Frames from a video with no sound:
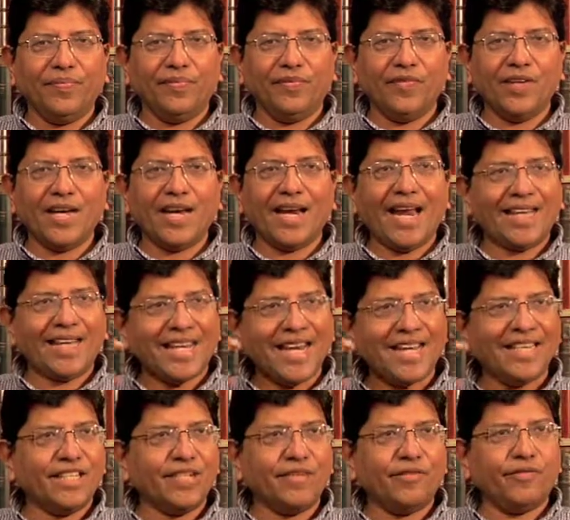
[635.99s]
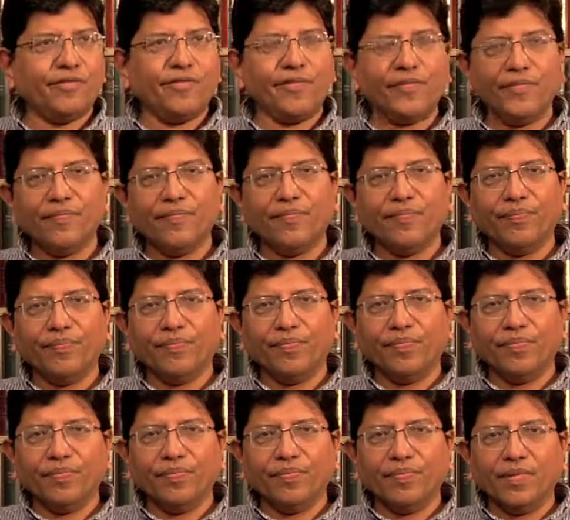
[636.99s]
We are attentive.
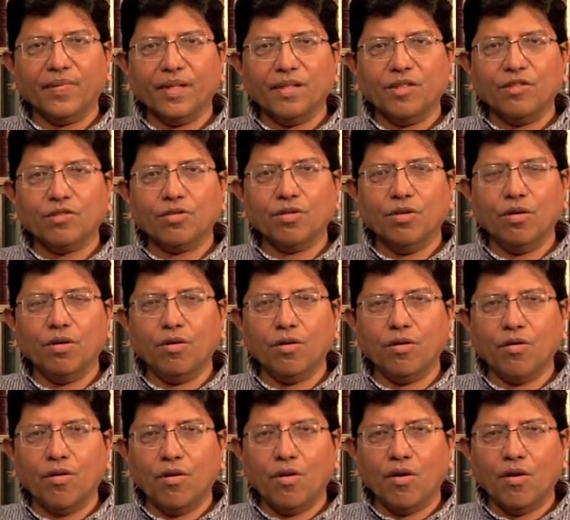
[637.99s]
So,